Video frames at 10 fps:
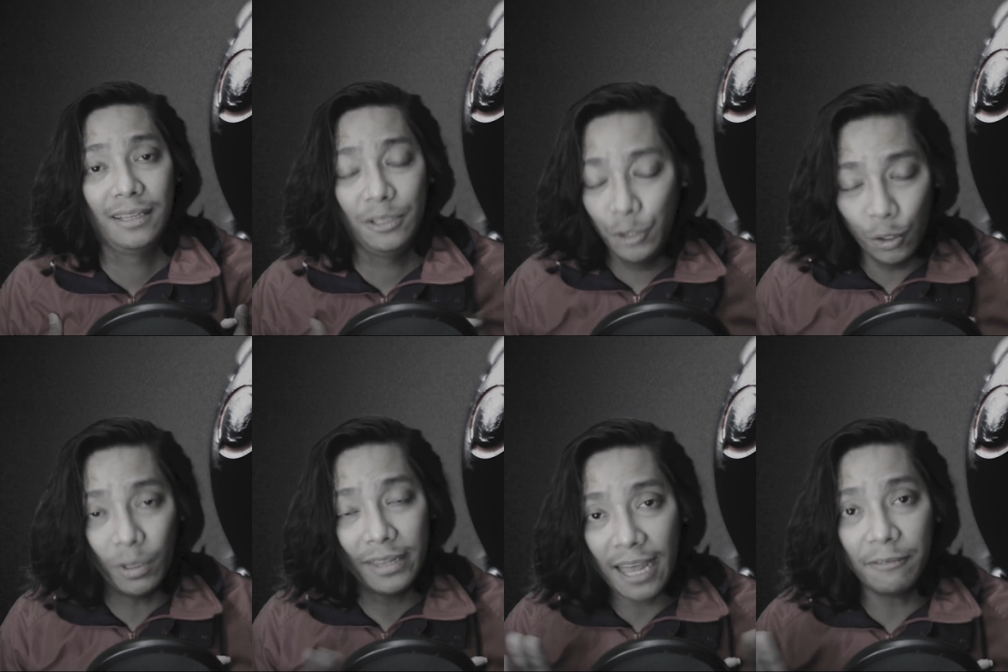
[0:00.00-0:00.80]
You
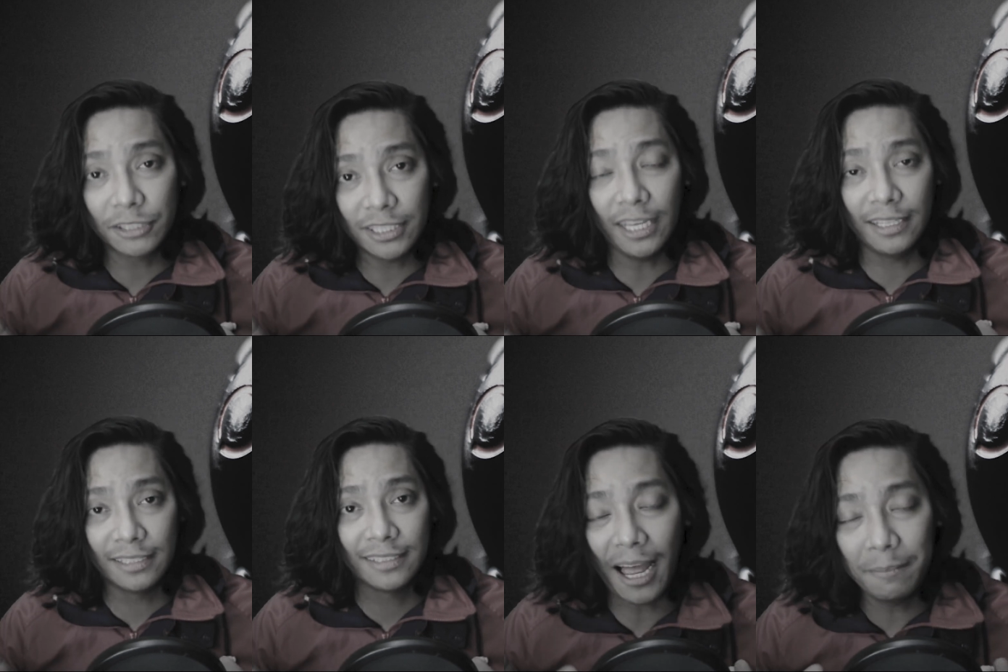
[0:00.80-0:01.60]
will never see.
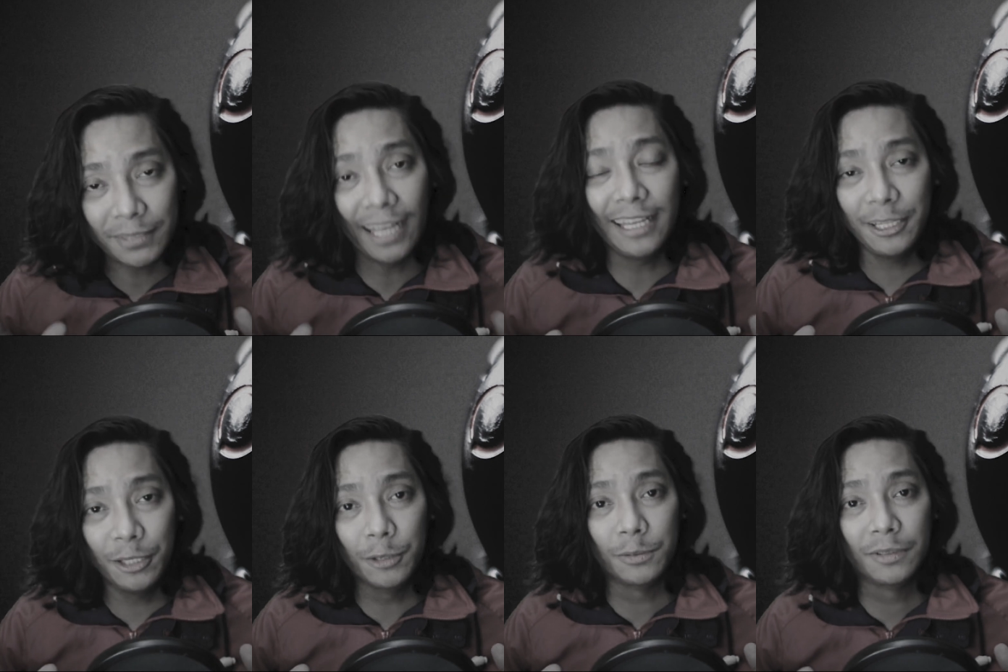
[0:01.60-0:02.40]
I'm telling
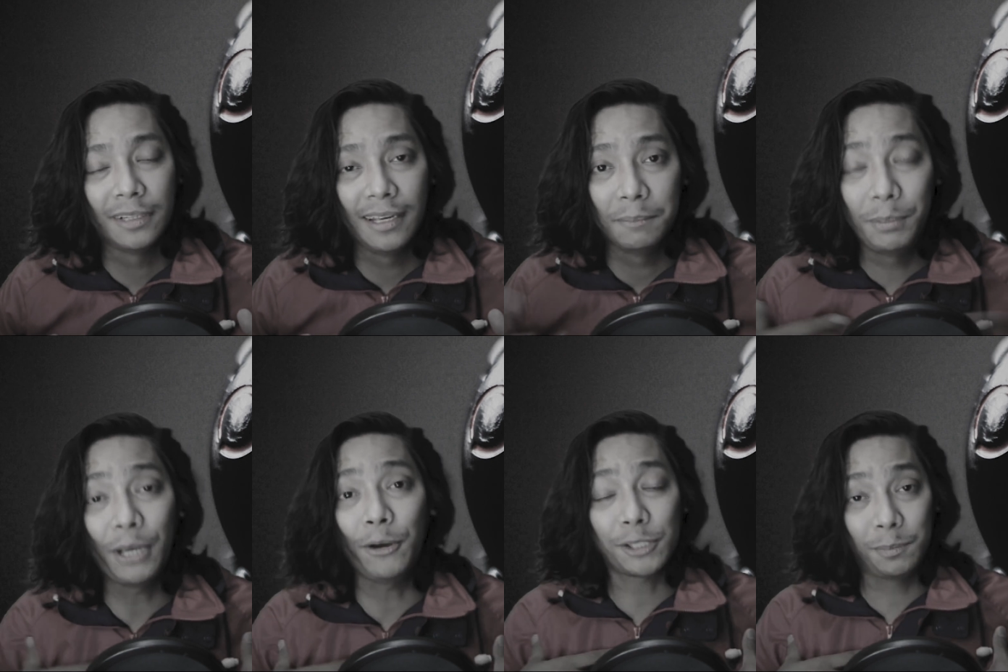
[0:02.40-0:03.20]
you. Because